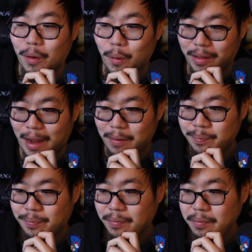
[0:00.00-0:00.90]
would have worked out.
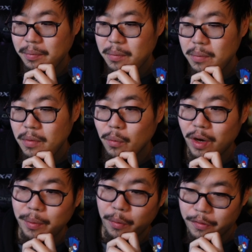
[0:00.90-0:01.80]

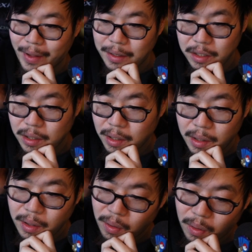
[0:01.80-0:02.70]
Would have the Revenge.
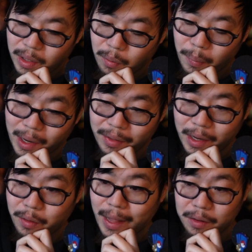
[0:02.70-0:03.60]
Then we'll bring out
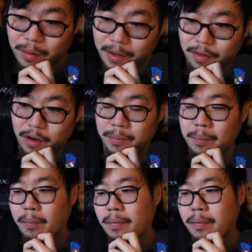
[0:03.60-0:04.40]
the Aerodactyl next turn.